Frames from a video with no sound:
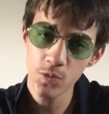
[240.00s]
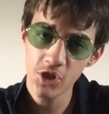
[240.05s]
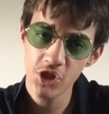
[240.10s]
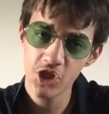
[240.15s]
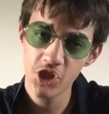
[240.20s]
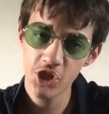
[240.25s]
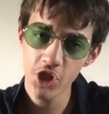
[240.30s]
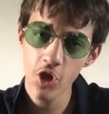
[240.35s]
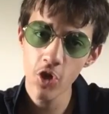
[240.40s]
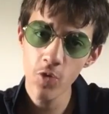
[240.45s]
were
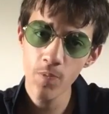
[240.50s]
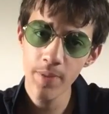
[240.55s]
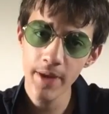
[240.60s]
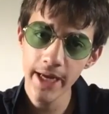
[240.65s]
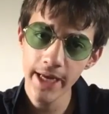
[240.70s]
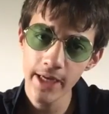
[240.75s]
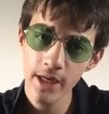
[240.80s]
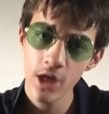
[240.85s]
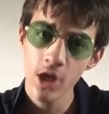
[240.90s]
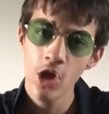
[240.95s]
so
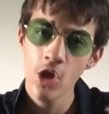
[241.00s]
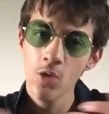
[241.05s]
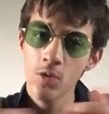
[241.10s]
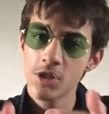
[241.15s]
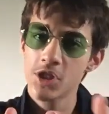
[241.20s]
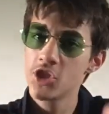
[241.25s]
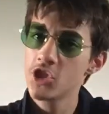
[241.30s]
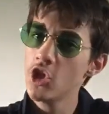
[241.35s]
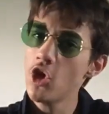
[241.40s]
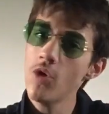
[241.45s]
big, with
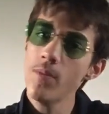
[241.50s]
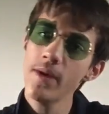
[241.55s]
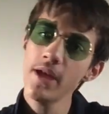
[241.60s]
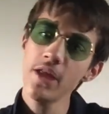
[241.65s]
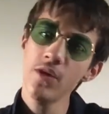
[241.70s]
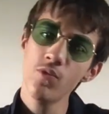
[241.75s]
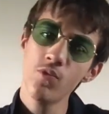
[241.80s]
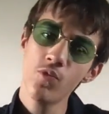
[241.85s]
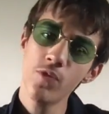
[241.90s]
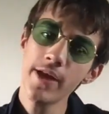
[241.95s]
so
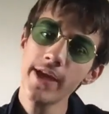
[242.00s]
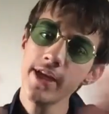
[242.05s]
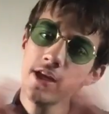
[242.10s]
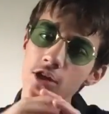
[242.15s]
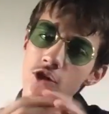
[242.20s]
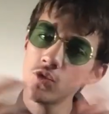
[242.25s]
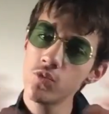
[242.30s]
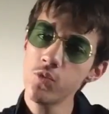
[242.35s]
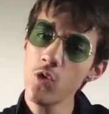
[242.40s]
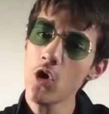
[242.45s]
many
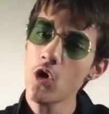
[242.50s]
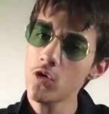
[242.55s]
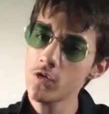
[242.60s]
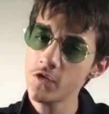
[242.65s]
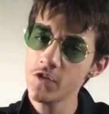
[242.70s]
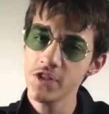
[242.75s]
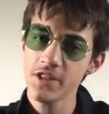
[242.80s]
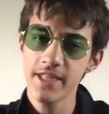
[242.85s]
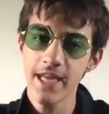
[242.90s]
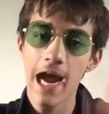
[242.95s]
ringed
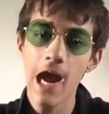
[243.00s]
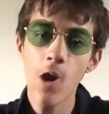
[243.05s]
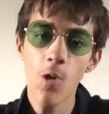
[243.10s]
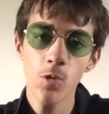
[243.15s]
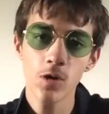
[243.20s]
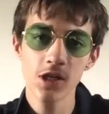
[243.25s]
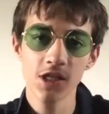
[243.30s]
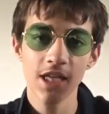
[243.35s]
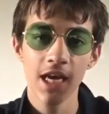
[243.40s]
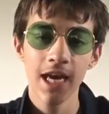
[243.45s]
walls and
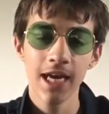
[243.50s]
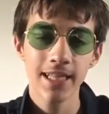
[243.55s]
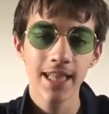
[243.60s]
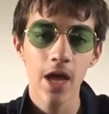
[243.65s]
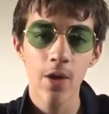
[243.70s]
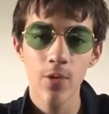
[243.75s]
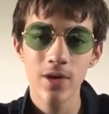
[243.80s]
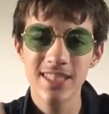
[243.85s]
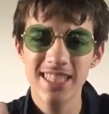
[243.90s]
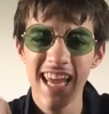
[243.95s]
towers,
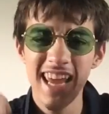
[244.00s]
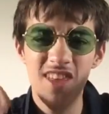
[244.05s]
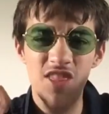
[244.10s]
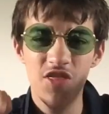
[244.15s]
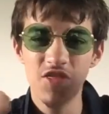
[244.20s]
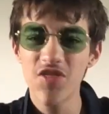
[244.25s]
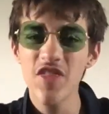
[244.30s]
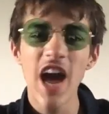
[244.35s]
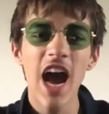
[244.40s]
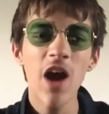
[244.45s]
that it would take
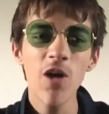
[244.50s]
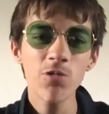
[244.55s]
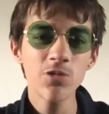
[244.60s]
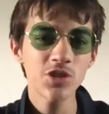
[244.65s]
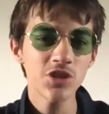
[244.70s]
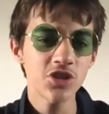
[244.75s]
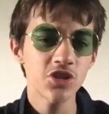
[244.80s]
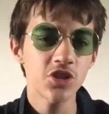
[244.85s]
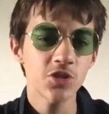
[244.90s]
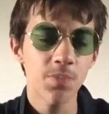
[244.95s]

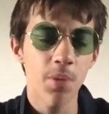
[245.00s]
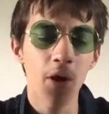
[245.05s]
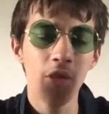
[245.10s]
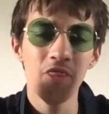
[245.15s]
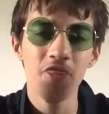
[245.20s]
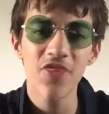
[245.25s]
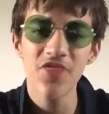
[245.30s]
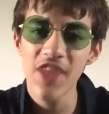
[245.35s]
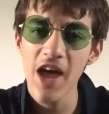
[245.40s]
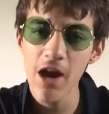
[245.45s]
thousands
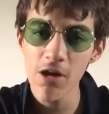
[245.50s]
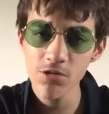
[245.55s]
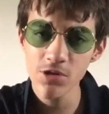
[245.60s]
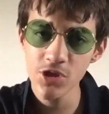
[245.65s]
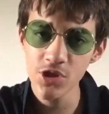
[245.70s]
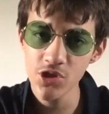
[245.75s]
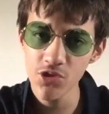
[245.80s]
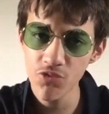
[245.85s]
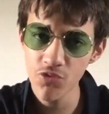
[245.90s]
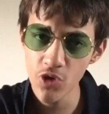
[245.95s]
upon
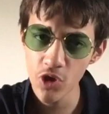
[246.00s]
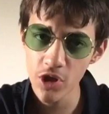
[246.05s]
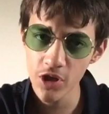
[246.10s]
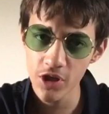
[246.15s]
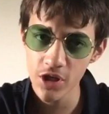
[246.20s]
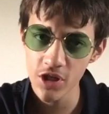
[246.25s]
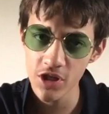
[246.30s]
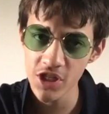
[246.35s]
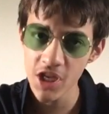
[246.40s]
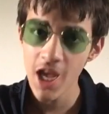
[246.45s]
thousands of
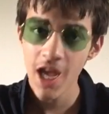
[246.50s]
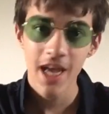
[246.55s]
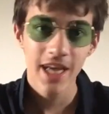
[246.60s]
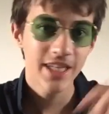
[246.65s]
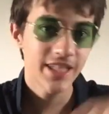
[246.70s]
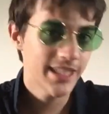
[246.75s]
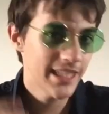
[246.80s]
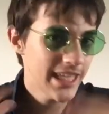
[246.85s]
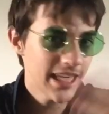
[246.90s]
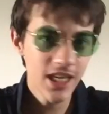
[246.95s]
workers,
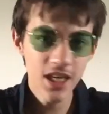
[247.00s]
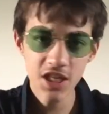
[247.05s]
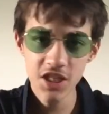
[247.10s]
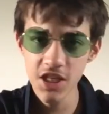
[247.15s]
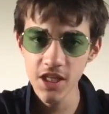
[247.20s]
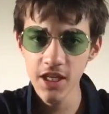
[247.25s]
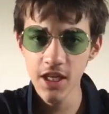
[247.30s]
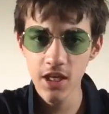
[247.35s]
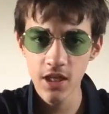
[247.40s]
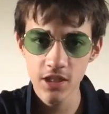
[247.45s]
years
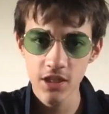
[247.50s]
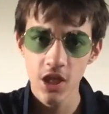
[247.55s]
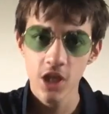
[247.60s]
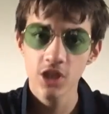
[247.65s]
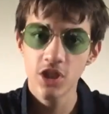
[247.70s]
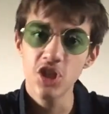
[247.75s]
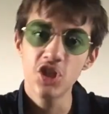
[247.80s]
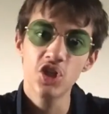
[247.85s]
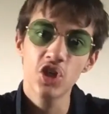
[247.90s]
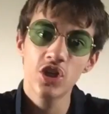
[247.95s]
and years,
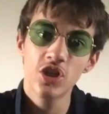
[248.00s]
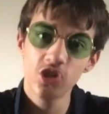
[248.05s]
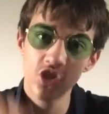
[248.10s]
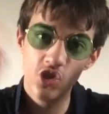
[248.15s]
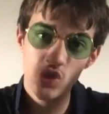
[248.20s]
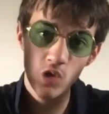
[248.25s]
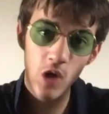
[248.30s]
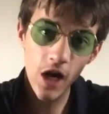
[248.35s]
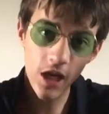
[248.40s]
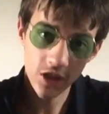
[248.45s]
just to
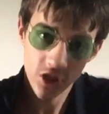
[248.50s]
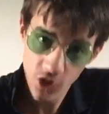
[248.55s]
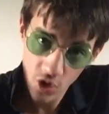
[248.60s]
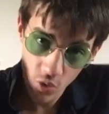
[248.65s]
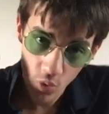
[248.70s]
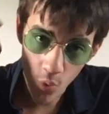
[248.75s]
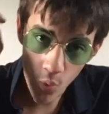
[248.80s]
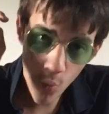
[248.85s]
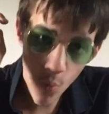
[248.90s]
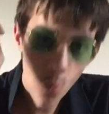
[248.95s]
construct
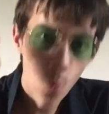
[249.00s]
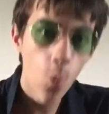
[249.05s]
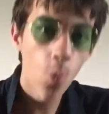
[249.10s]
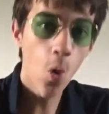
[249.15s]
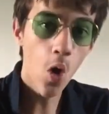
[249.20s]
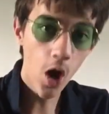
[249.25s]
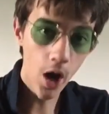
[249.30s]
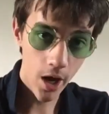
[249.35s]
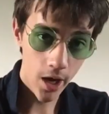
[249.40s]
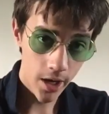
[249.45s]

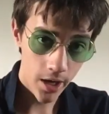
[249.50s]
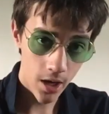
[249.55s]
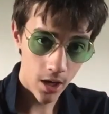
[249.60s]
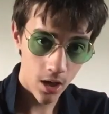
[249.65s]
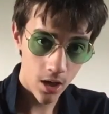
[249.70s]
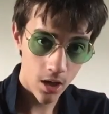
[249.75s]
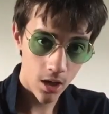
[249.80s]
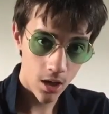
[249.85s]
one.